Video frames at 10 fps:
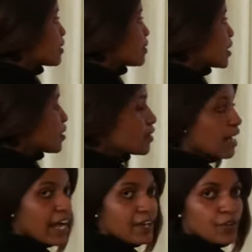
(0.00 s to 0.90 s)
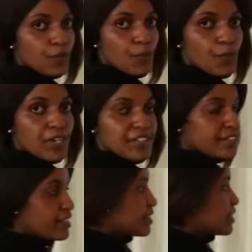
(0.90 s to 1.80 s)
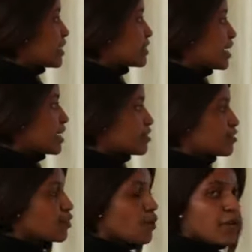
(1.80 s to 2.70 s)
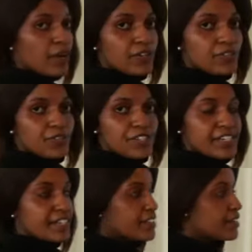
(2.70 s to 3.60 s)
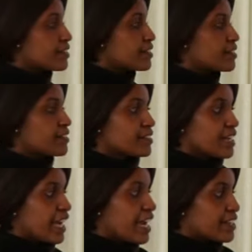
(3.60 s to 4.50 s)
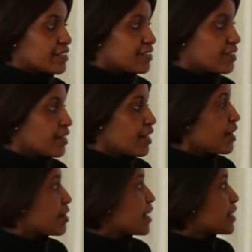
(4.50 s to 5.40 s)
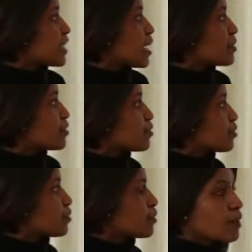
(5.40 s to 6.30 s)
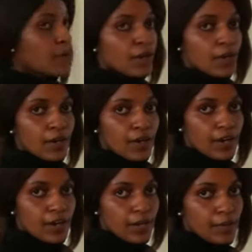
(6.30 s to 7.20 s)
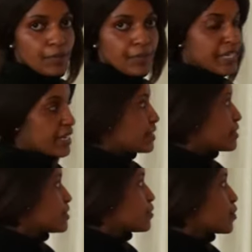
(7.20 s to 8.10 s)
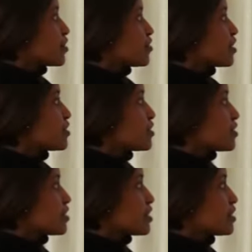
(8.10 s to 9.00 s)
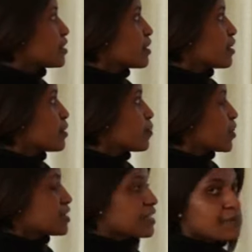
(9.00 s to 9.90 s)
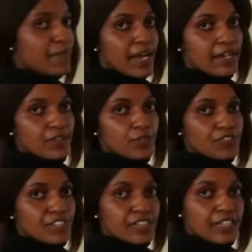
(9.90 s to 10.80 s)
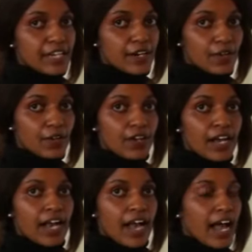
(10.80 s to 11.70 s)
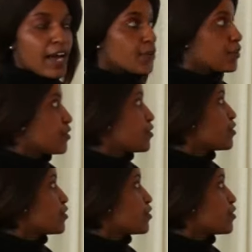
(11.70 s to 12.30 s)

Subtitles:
The long arrow points exactly at 8, so we are going to read it, it is 8. Then coming to minutes, which it is pointed by using the long arrows.